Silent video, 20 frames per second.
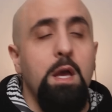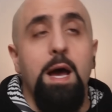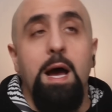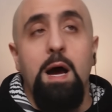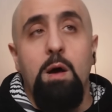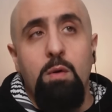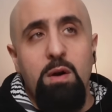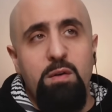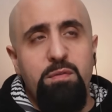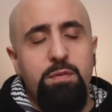
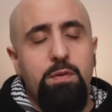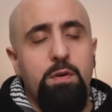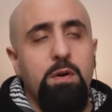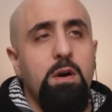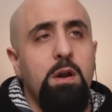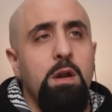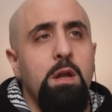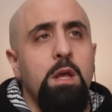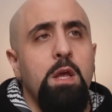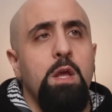
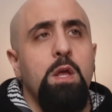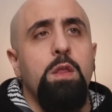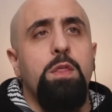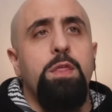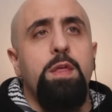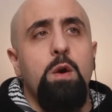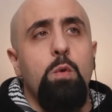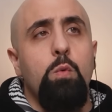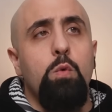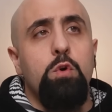However,
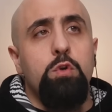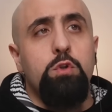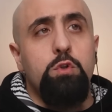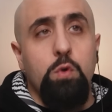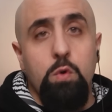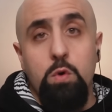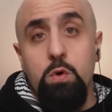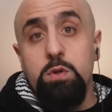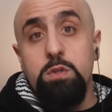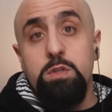there were
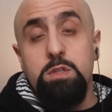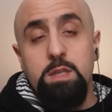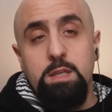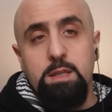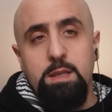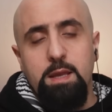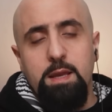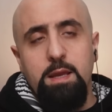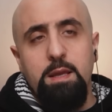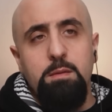talks
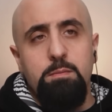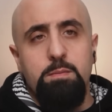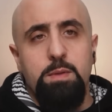today